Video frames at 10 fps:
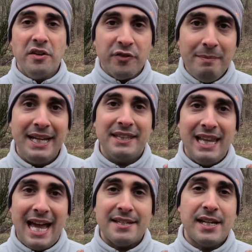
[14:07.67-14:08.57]
for me in the
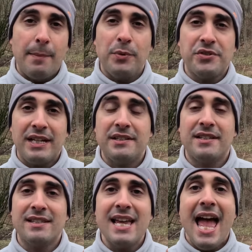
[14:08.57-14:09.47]
last couple
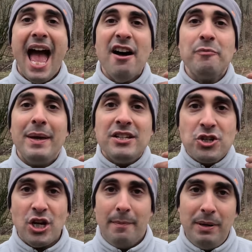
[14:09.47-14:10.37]
seasons, have been
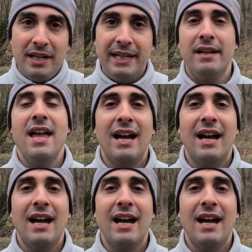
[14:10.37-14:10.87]
jump hunting.